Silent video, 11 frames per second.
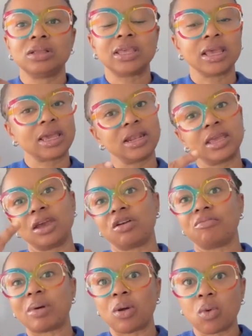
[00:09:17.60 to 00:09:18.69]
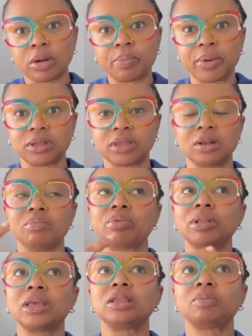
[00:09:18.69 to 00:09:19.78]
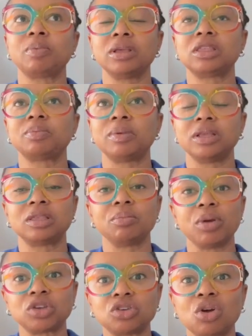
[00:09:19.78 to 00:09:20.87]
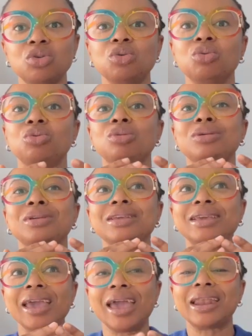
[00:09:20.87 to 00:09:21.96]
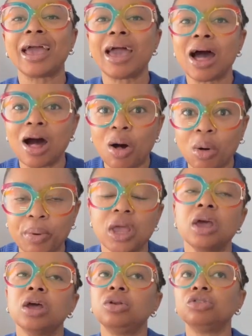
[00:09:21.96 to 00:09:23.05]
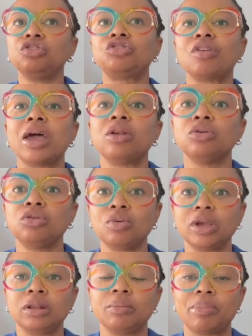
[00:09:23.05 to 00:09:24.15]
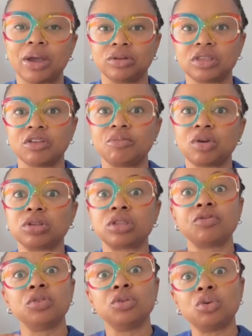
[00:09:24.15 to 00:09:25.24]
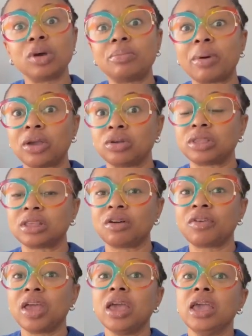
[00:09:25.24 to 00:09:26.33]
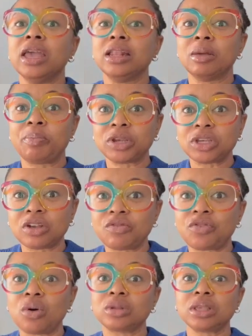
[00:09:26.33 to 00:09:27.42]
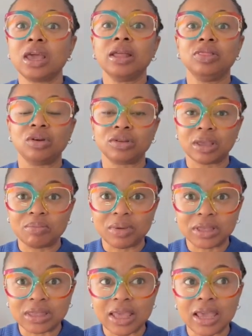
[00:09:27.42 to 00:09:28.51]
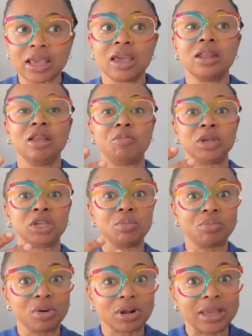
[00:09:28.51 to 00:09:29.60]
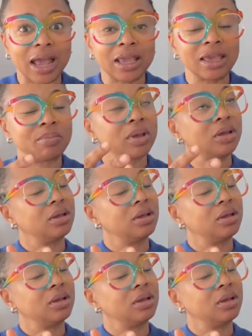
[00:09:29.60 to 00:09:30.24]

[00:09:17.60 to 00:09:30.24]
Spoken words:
taken care of by one person, please make sure you get help. Don't try to do it by yourself, because if you do it by yourself and the patient falls, there's a mistake, the patient broke their hip,